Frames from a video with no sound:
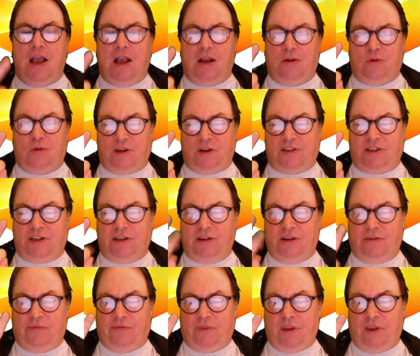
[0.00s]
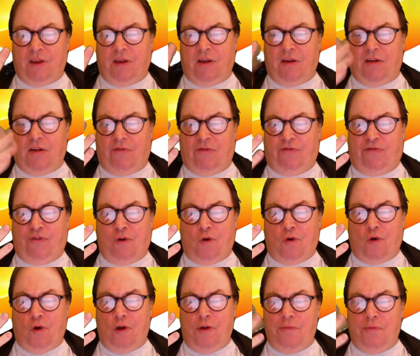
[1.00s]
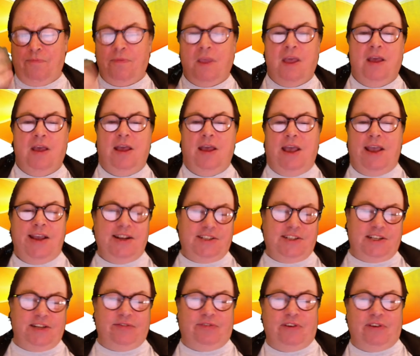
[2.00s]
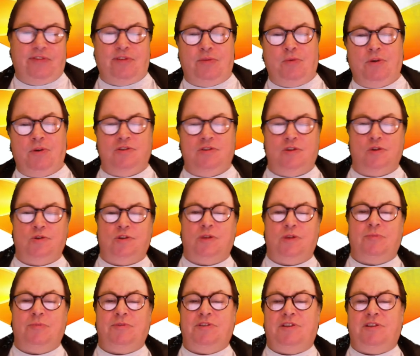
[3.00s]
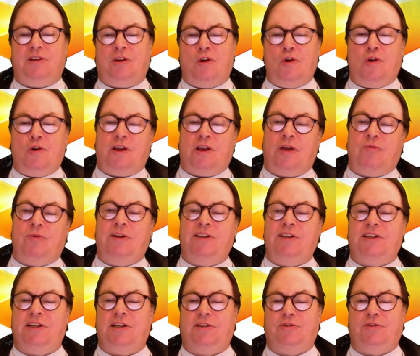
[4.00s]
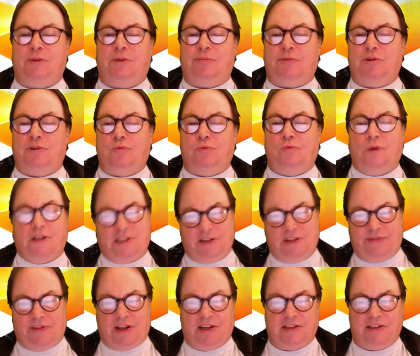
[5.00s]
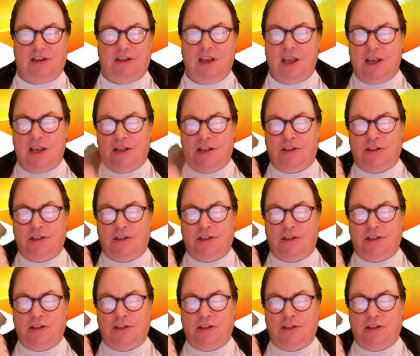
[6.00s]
Question four, 1851 saw Thomas Cook arranging a trip to which event? The